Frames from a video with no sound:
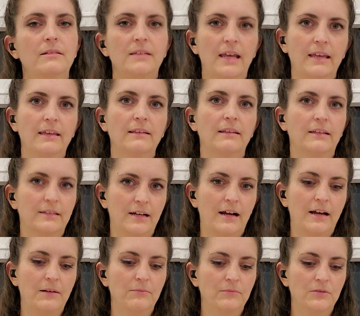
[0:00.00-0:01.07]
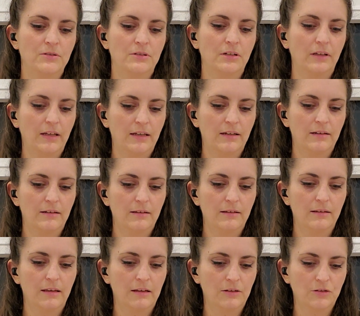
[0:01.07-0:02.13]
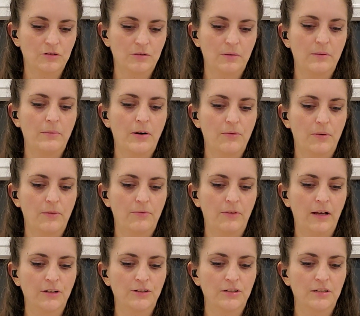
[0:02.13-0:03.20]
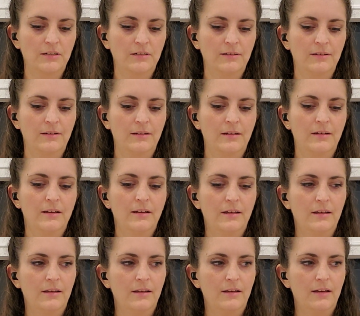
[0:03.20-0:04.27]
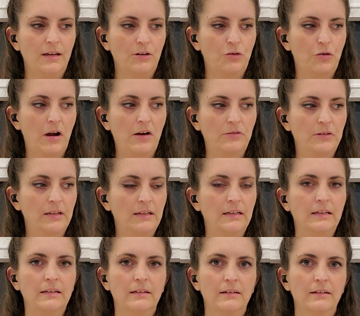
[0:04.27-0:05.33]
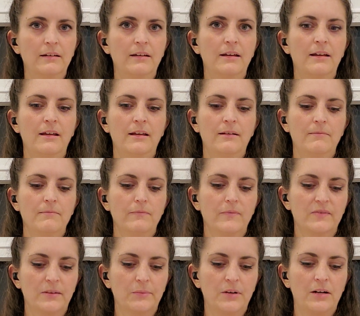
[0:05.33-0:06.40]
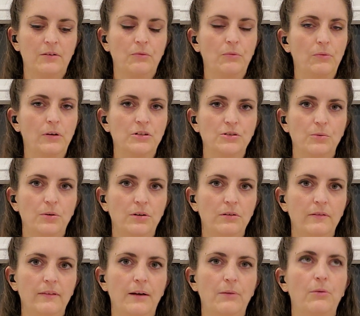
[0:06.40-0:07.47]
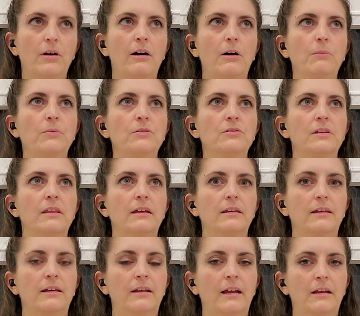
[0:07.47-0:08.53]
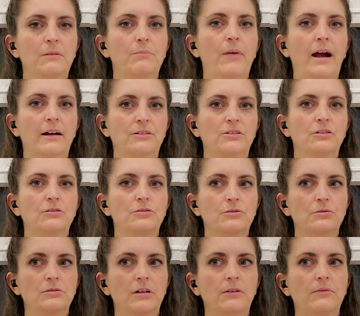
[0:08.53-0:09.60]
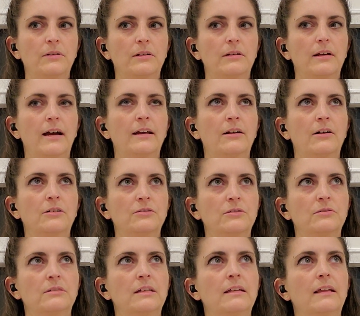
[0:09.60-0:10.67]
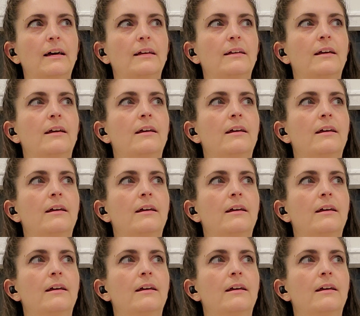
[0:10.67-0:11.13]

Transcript: taking the time to like there's something about reflection and grounding in some kind of ritual that will help you to then connect back to your true self. And I could also see like